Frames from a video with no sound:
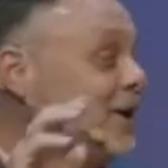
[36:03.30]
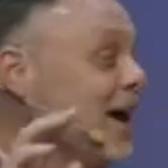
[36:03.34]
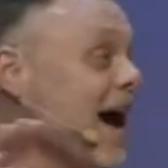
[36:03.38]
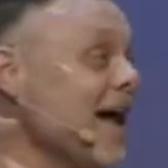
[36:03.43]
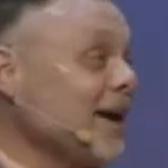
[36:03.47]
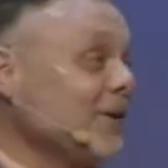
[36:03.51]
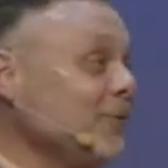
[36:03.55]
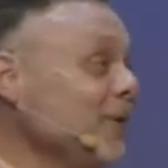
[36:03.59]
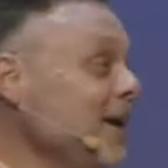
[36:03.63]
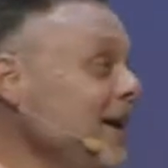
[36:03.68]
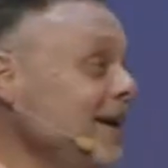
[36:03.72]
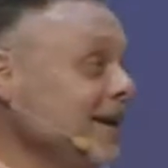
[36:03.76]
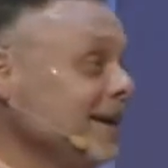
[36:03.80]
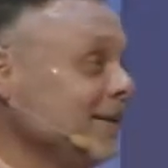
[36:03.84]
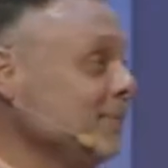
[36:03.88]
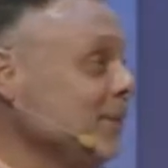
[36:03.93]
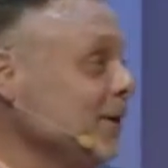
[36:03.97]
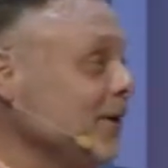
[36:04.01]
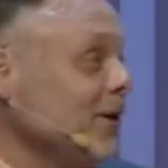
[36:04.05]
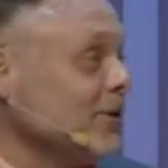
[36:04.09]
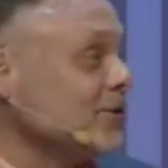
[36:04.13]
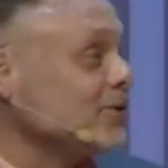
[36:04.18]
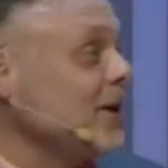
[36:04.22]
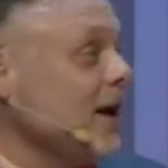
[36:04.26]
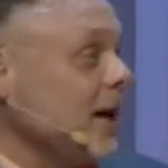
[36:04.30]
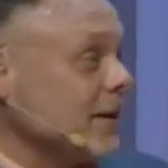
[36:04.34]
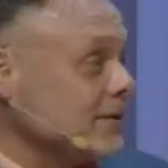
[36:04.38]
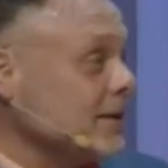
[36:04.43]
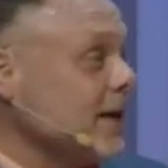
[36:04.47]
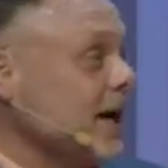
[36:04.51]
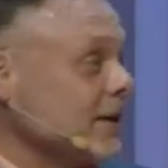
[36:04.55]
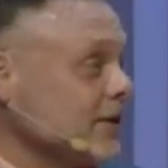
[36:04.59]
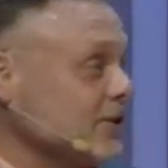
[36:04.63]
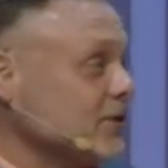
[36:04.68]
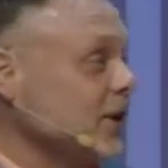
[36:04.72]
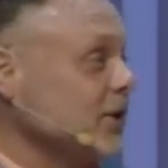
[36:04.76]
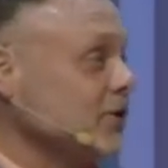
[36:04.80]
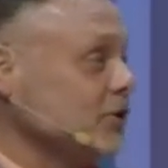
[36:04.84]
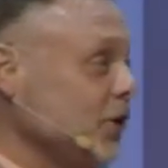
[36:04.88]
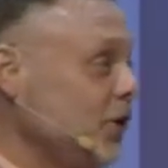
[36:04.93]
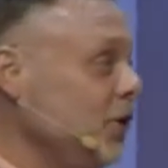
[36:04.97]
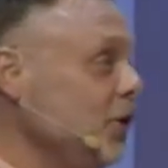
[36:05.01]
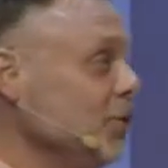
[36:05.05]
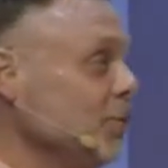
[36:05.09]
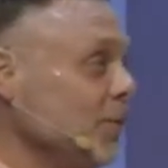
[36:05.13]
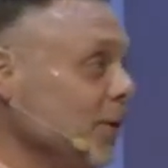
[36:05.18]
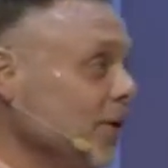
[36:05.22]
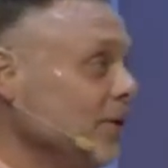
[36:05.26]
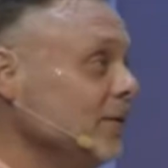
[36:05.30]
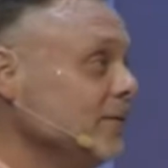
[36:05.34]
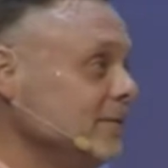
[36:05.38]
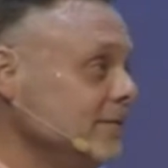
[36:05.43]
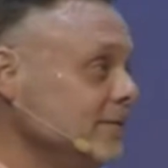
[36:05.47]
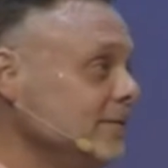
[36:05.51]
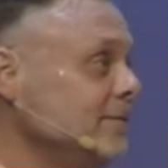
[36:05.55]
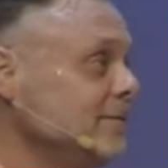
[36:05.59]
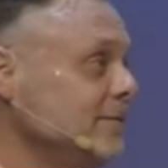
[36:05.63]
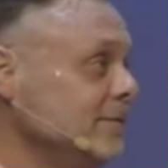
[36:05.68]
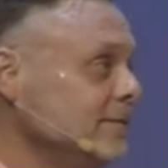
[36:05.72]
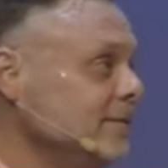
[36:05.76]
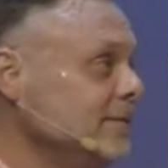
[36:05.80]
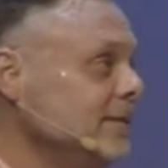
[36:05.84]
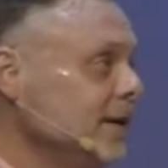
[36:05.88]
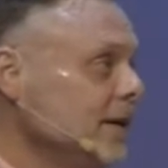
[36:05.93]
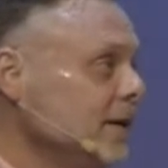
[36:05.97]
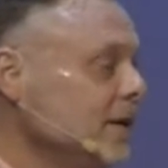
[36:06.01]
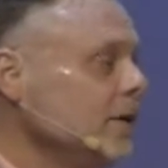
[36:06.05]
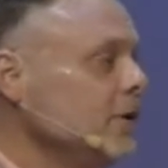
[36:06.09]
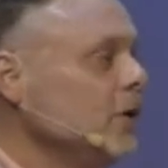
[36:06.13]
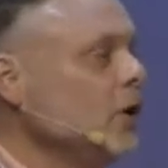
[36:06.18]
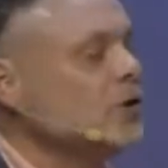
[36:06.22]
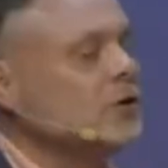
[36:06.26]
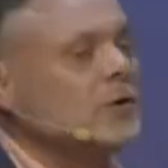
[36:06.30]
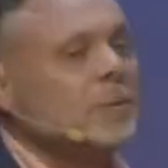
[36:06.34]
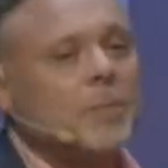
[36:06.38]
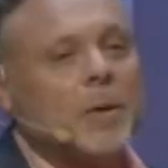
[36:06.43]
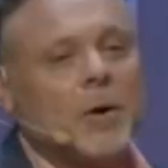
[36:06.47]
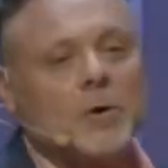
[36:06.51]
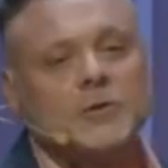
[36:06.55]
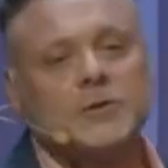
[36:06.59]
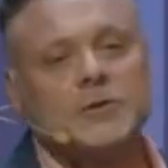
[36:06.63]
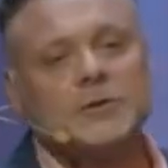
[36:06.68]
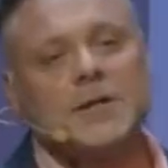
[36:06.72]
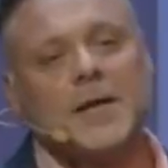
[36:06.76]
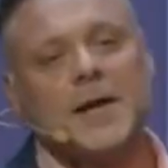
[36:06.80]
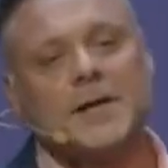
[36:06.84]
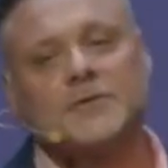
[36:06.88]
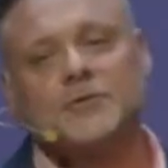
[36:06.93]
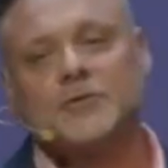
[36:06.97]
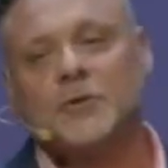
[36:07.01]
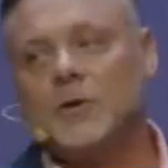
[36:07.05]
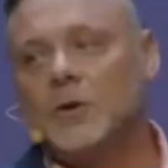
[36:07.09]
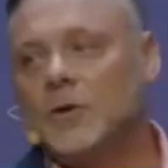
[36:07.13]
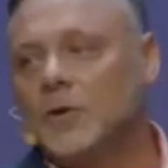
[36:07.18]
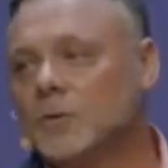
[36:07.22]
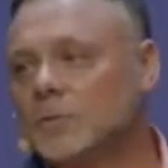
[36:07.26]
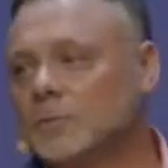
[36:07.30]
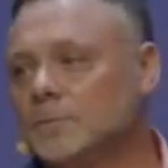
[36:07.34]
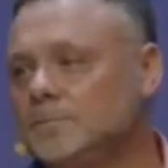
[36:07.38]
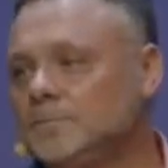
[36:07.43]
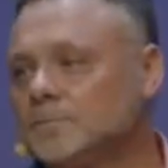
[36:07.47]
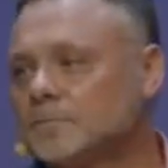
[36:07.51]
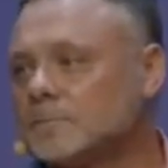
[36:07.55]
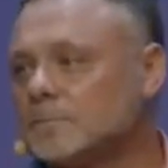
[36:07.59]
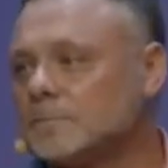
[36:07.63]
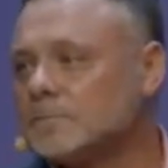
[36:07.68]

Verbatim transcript: and you got to read it because God's got a sense of humor. Look the person next to you